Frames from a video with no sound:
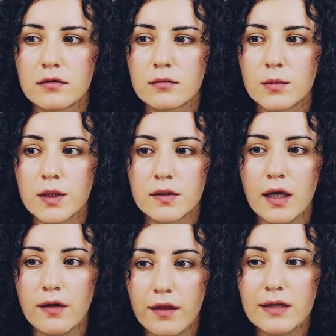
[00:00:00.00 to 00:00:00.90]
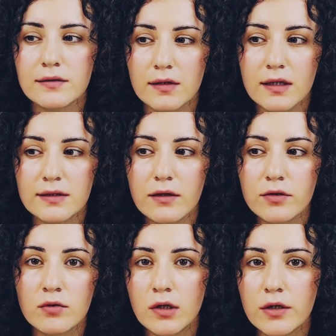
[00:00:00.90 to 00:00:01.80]
Because that's how
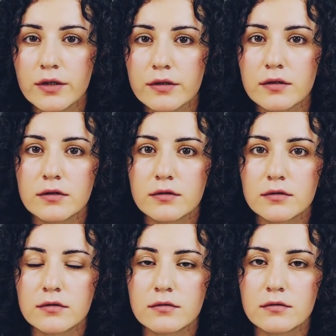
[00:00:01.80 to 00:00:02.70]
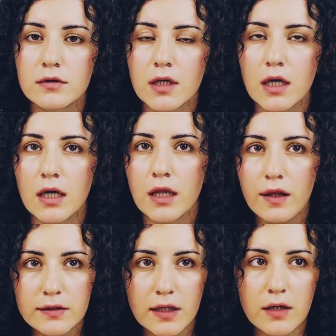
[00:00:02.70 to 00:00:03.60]
you learn. And
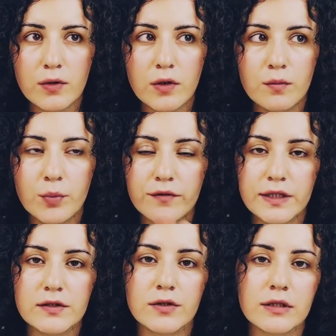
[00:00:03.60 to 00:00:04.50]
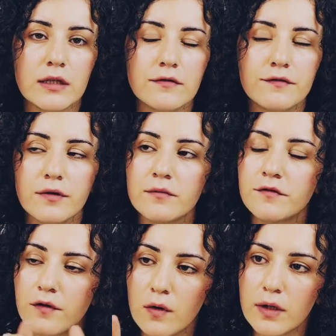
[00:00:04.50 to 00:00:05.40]
that's how you prevent yourself from
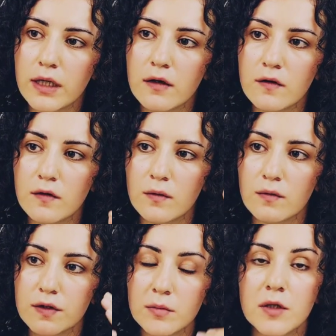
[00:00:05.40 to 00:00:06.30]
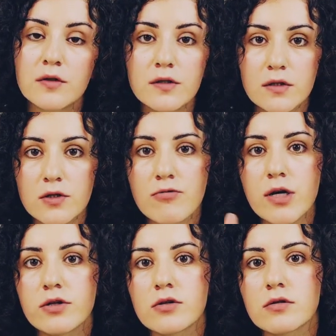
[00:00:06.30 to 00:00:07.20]
falling into similar
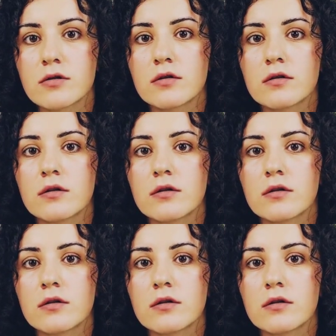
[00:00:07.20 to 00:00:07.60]
situations.